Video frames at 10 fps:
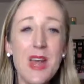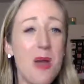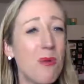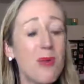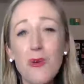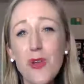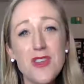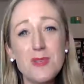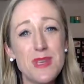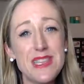But we all know
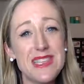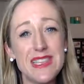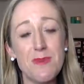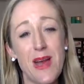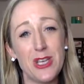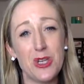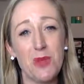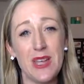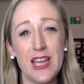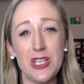this business is about
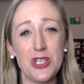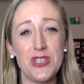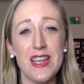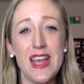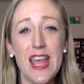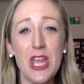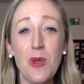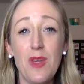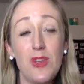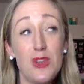duplication.
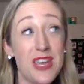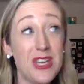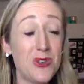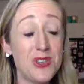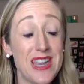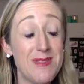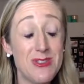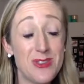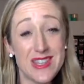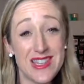If you teach your team to
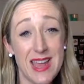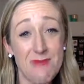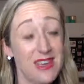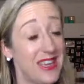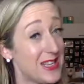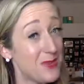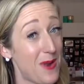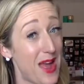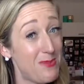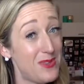do the same, then guess what
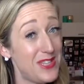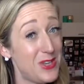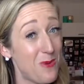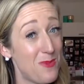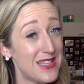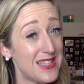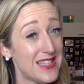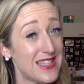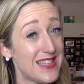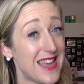happens to your
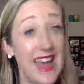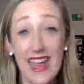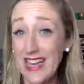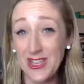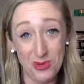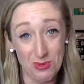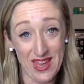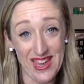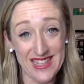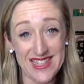business? It
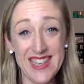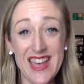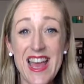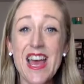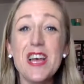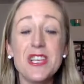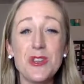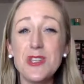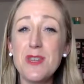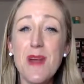duplicates. So
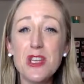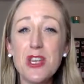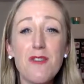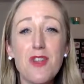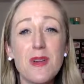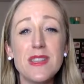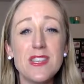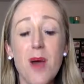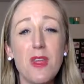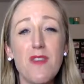just imagine in a few months'
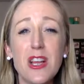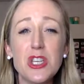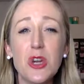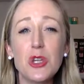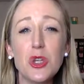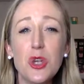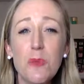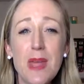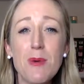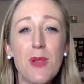time that you've actually got 2
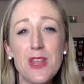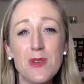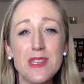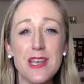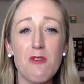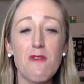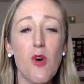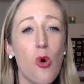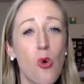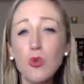people and yourself
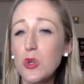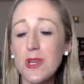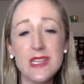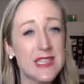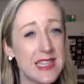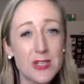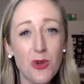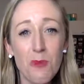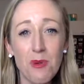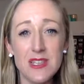all doing 6
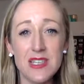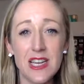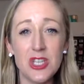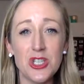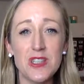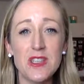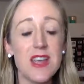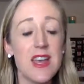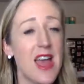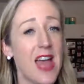group presentations
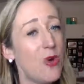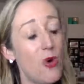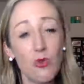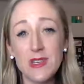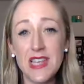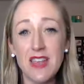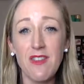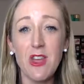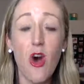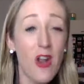and all
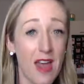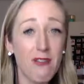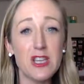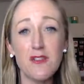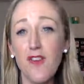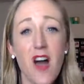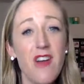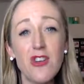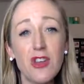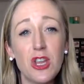receiving, on average,
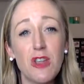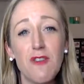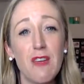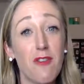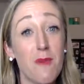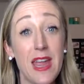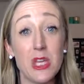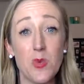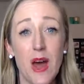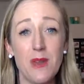500 QV from each
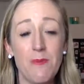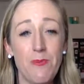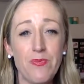one.